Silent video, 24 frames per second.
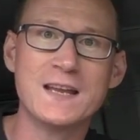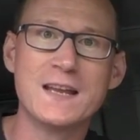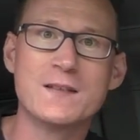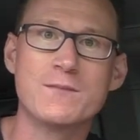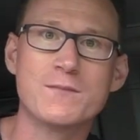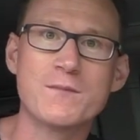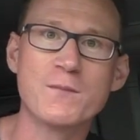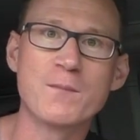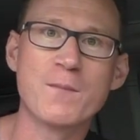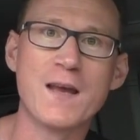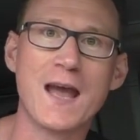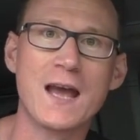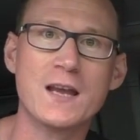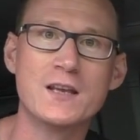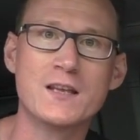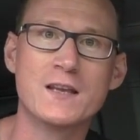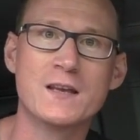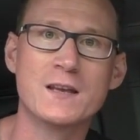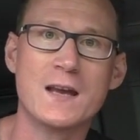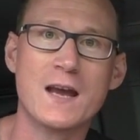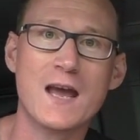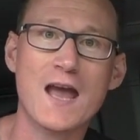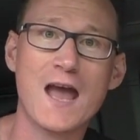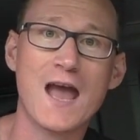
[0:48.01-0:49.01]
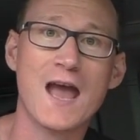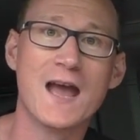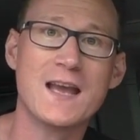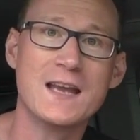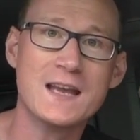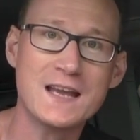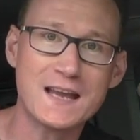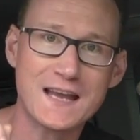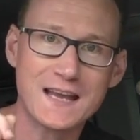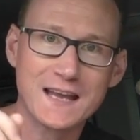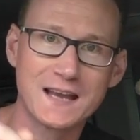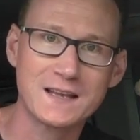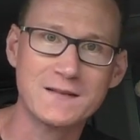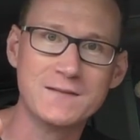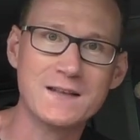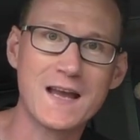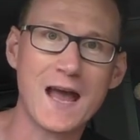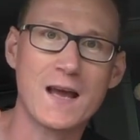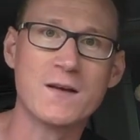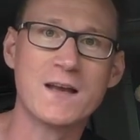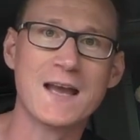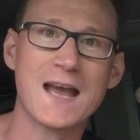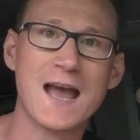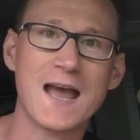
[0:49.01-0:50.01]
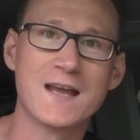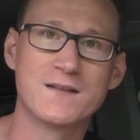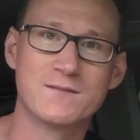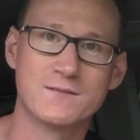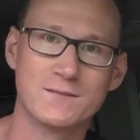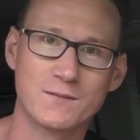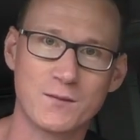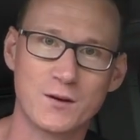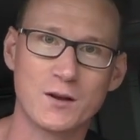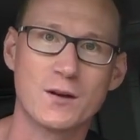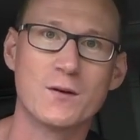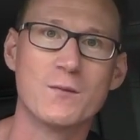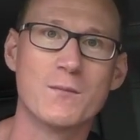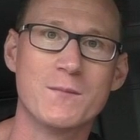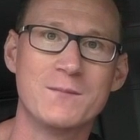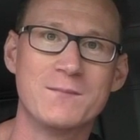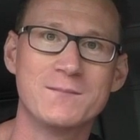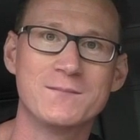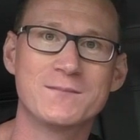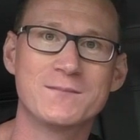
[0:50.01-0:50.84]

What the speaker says: information. I'll link it there again for you.